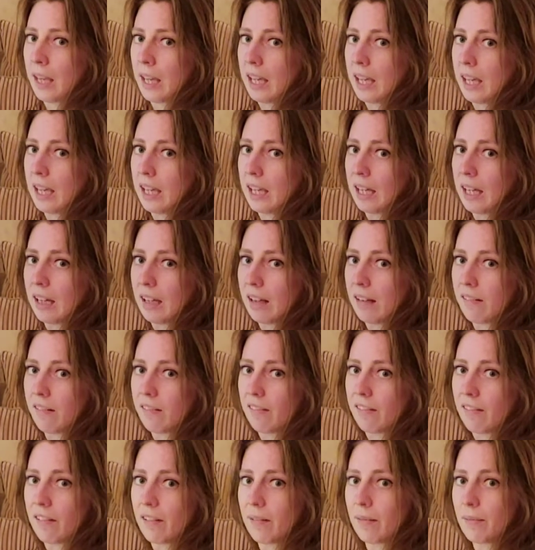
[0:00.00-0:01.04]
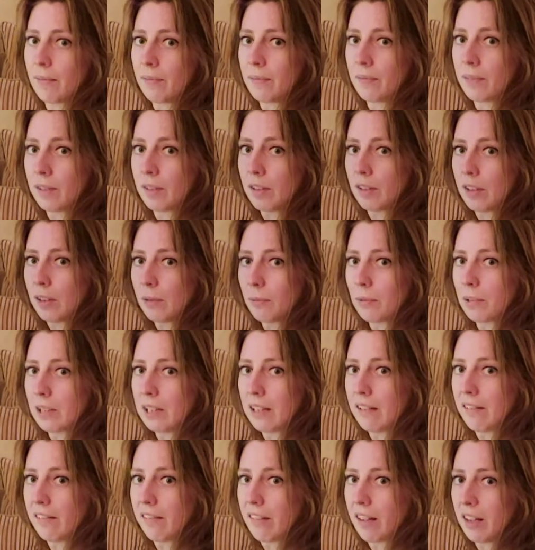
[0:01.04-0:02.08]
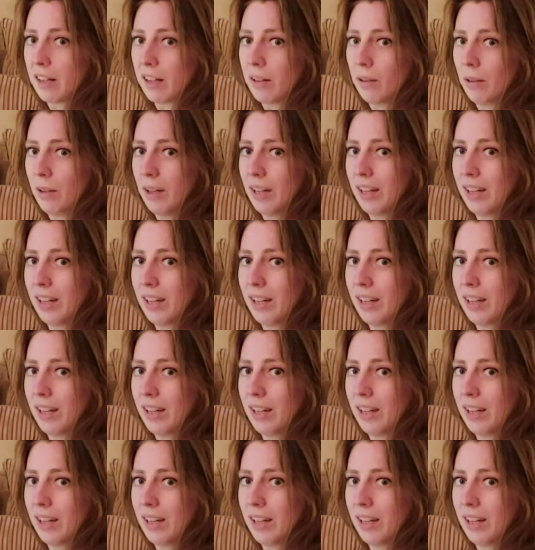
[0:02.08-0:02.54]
is, release that now,